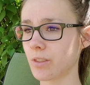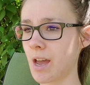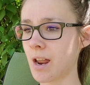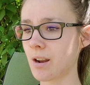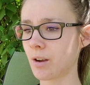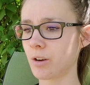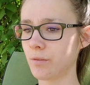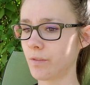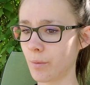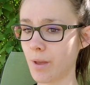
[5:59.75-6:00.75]
that I
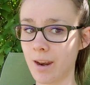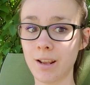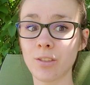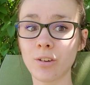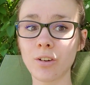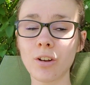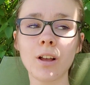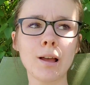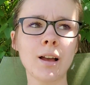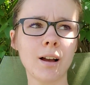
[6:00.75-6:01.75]
couldn't film that either.
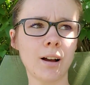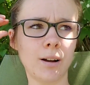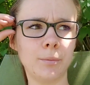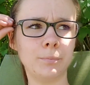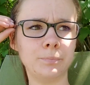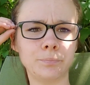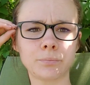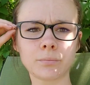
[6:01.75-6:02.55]
Um,